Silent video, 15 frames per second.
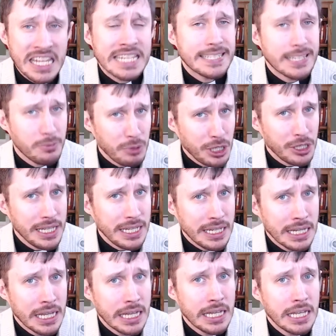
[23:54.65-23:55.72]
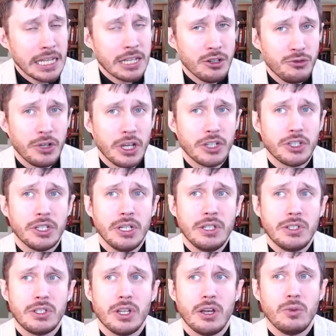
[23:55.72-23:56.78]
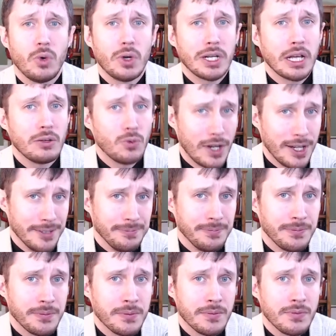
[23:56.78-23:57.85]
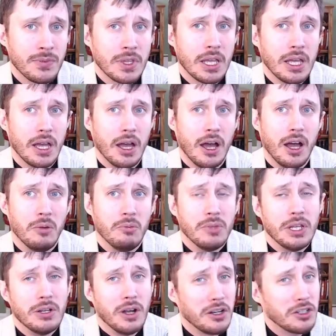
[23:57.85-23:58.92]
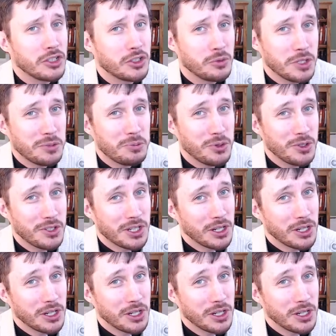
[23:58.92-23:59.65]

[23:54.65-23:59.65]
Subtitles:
Typically, confession is done one-on-one in hushed whispers at a